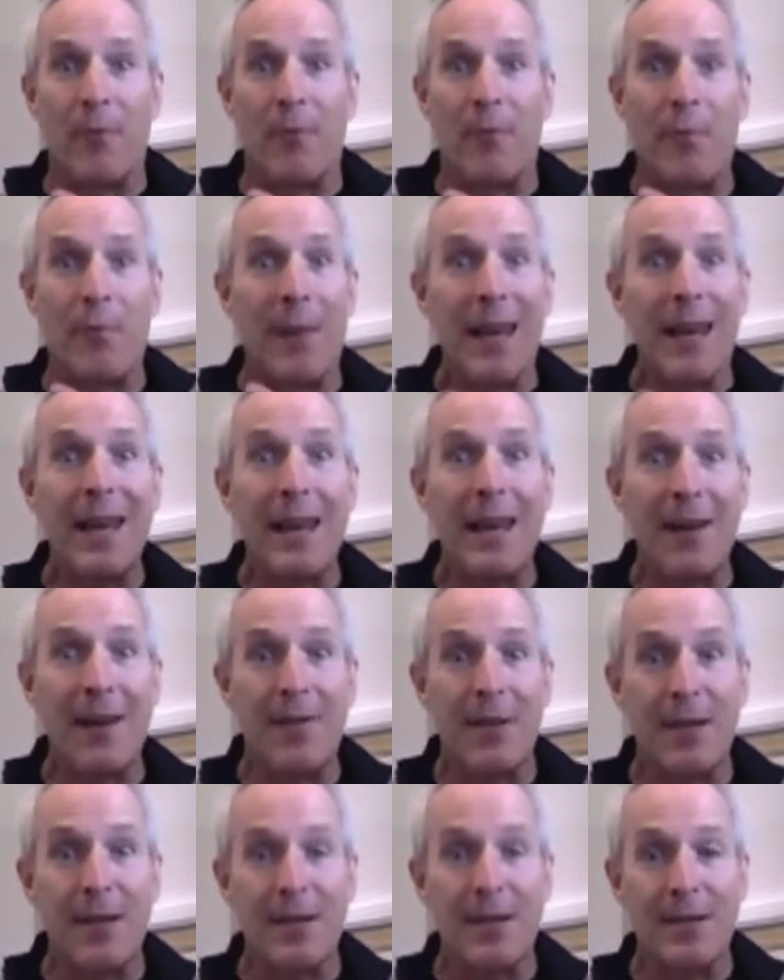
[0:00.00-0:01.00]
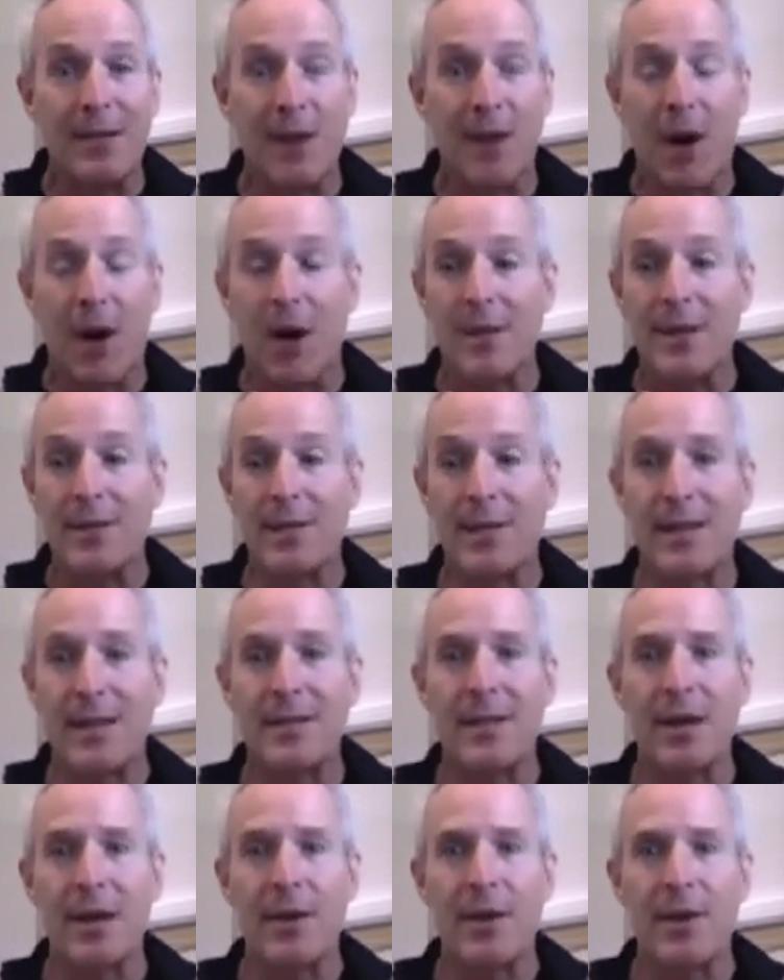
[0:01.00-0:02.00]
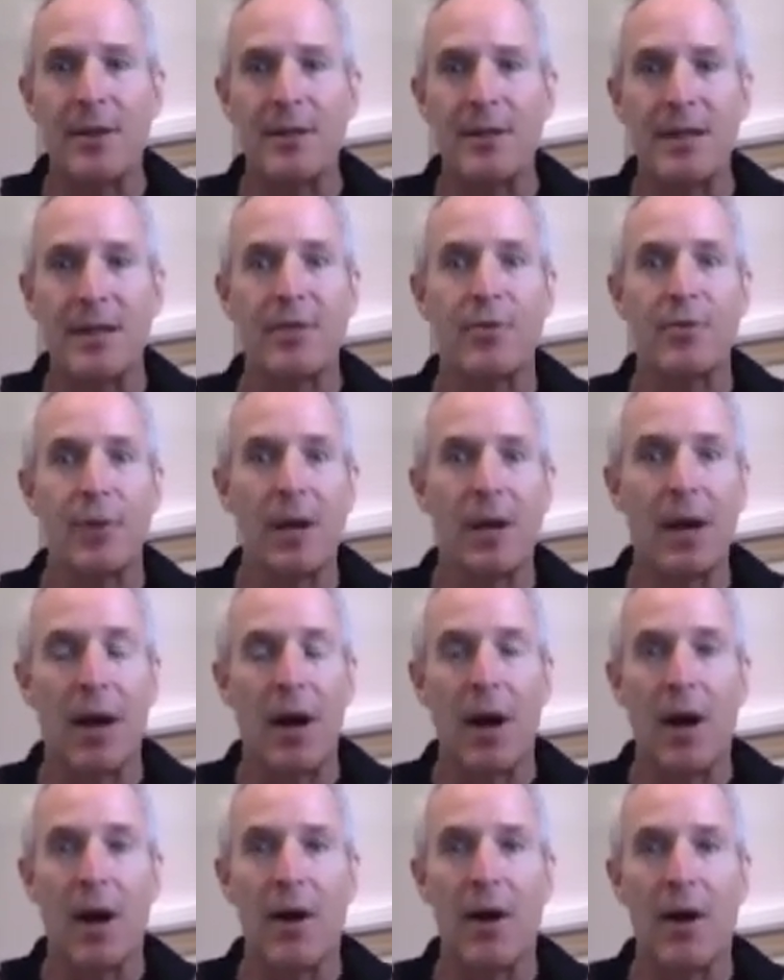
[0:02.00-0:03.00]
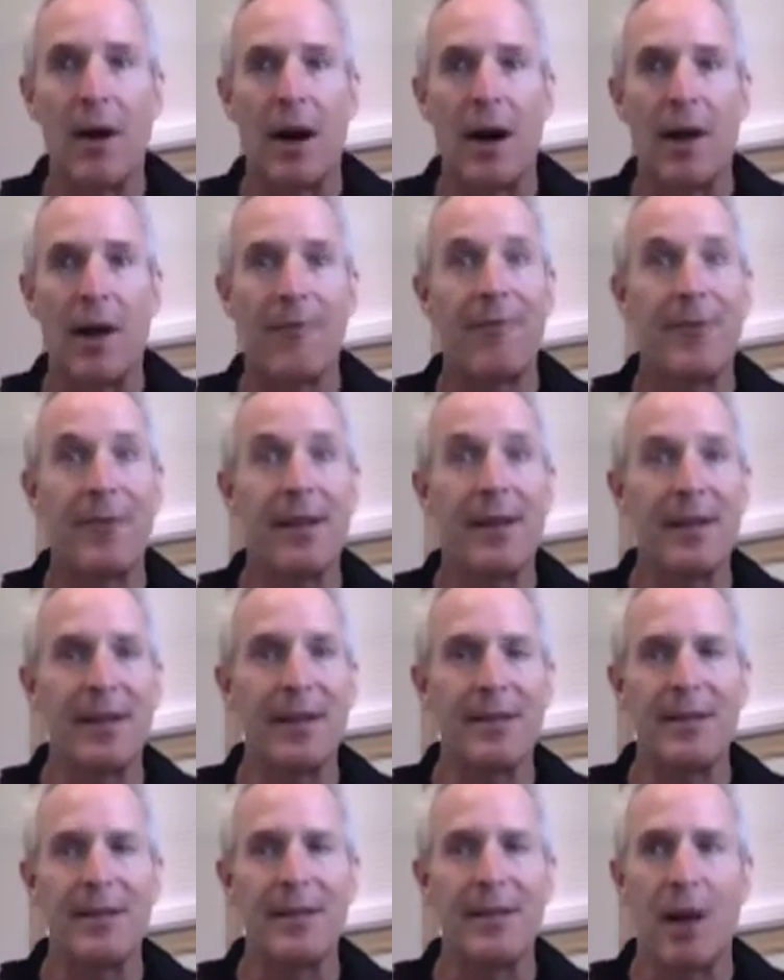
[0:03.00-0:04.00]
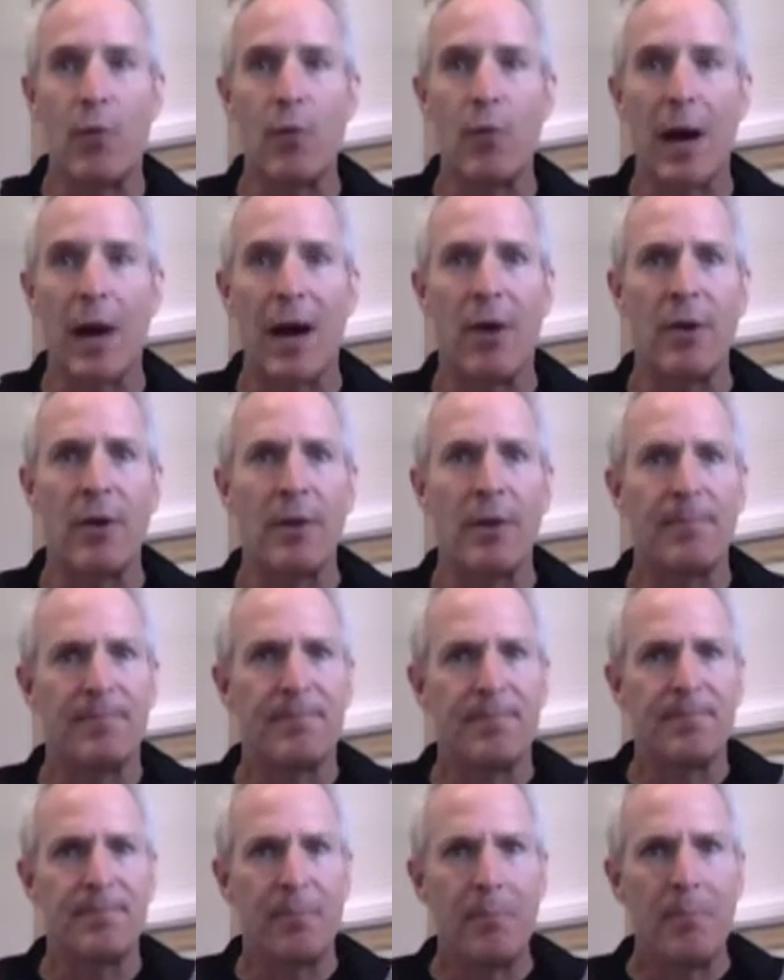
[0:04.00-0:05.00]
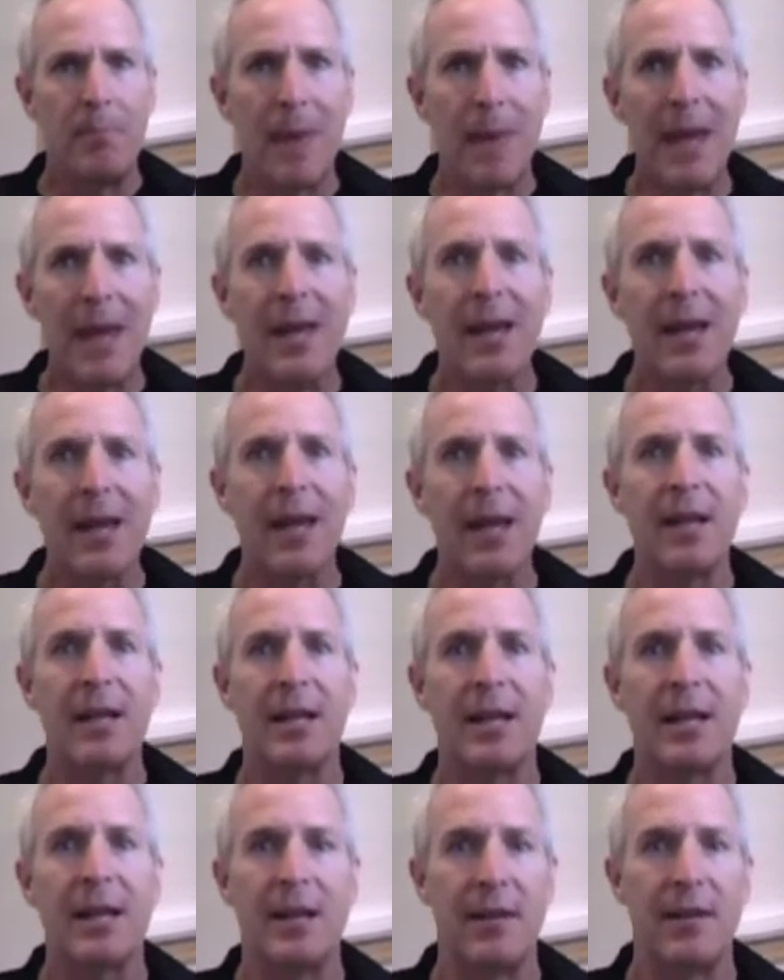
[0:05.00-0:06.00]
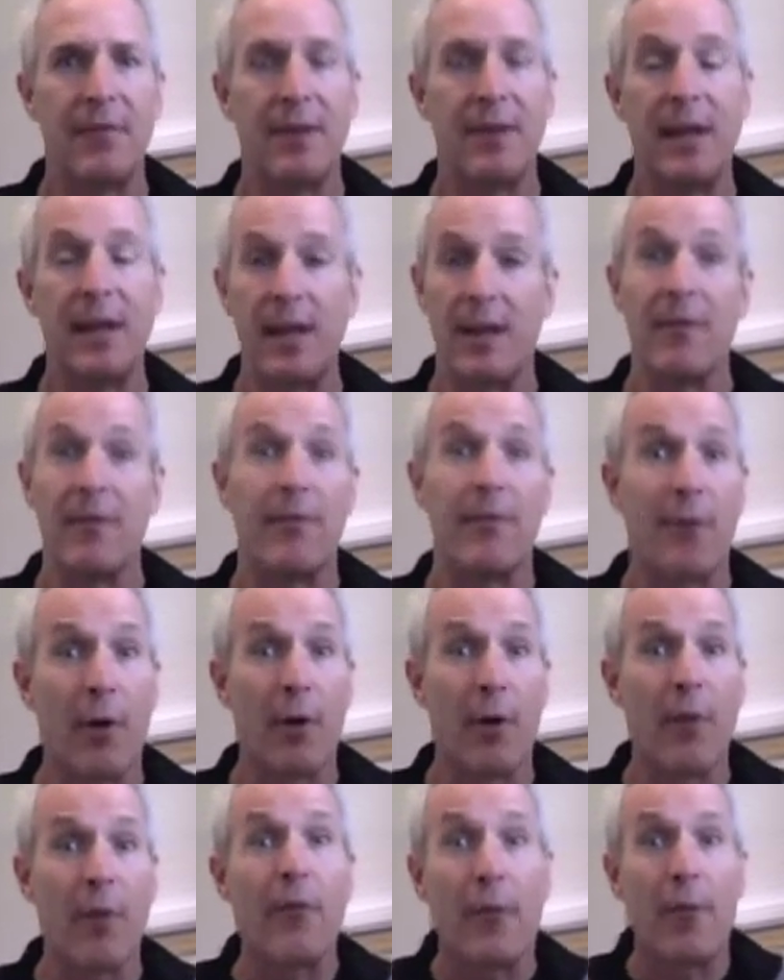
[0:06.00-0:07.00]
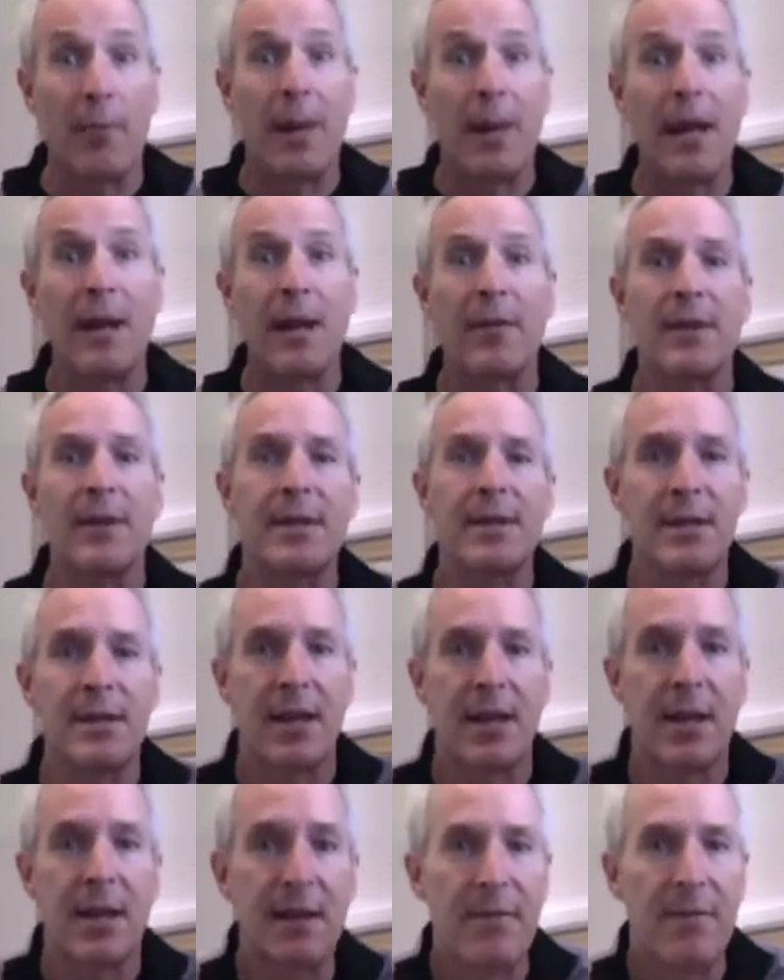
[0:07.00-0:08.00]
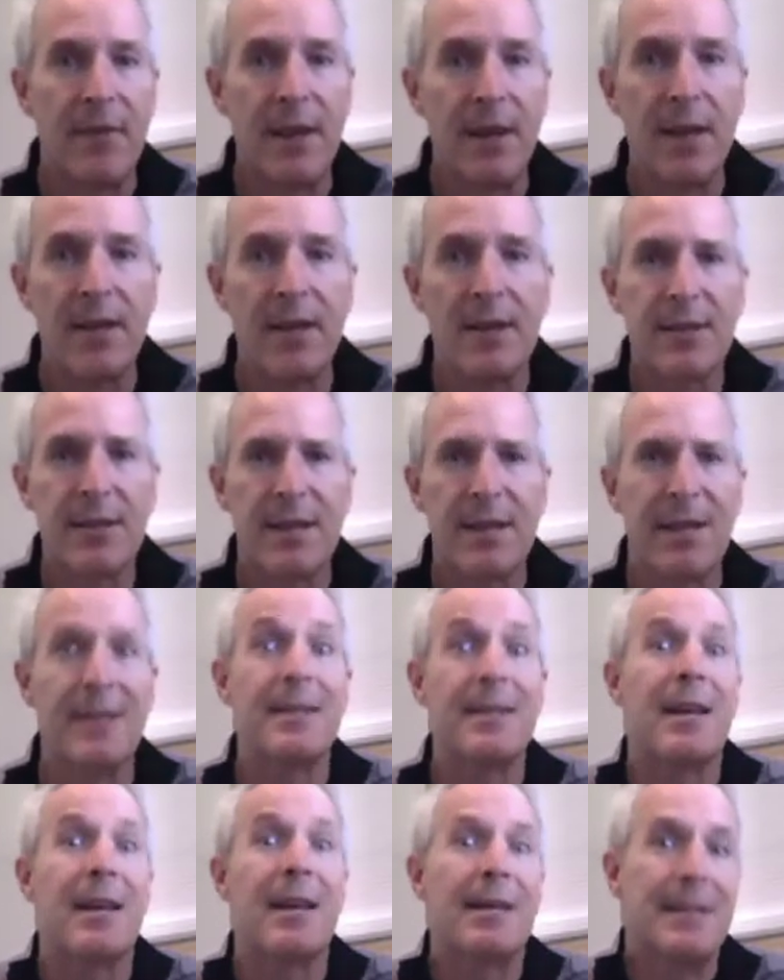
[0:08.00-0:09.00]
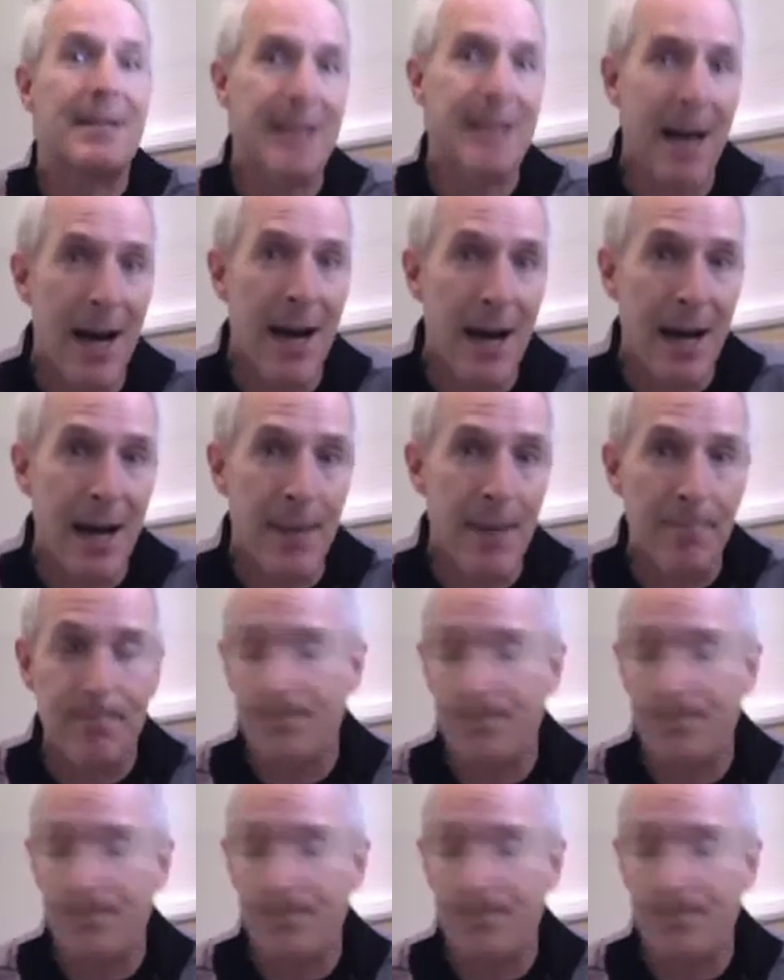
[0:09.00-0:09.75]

many of us are centering our fitness around making it convenient. For many of us, the convenience is time.